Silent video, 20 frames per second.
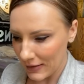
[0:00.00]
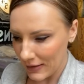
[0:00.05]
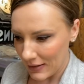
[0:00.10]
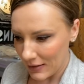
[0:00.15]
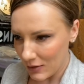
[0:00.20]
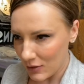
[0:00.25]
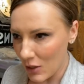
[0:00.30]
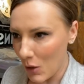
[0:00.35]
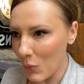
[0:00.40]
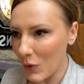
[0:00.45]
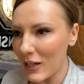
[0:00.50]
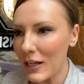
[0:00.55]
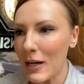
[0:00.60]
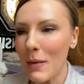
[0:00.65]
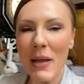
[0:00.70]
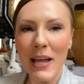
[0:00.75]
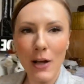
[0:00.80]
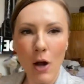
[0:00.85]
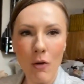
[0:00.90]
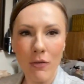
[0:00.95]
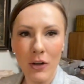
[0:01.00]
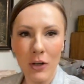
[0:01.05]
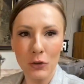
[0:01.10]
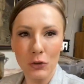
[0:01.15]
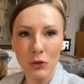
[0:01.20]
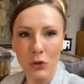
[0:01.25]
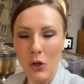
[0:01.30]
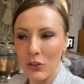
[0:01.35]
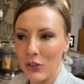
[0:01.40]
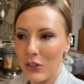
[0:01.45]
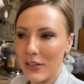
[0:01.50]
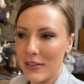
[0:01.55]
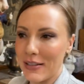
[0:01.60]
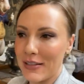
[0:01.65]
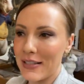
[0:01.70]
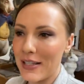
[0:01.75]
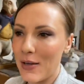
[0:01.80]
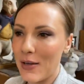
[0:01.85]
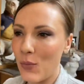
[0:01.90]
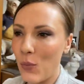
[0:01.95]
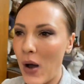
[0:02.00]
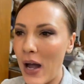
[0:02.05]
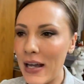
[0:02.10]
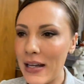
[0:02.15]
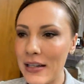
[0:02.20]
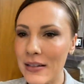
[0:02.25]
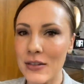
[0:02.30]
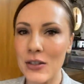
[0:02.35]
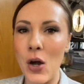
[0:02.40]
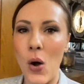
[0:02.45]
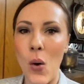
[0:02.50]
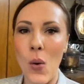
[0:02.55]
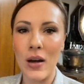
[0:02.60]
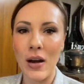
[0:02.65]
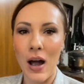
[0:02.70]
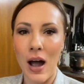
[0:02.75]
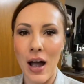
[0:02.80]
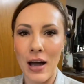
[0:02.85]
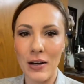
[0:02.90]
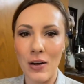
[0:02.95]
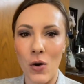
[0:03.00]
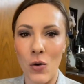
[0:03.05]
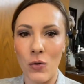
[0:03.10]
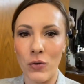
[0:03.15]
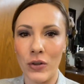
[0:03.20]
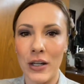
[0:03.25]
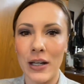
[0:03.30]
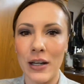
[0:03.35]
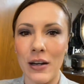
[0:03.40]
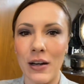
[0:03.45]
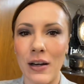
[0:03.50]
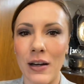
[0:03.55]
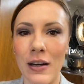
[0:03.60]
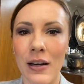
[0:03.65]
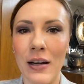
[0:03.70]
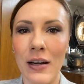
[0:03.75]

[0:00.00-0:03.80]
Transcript: So we're going to peek over her shoulder and see what is going on over here.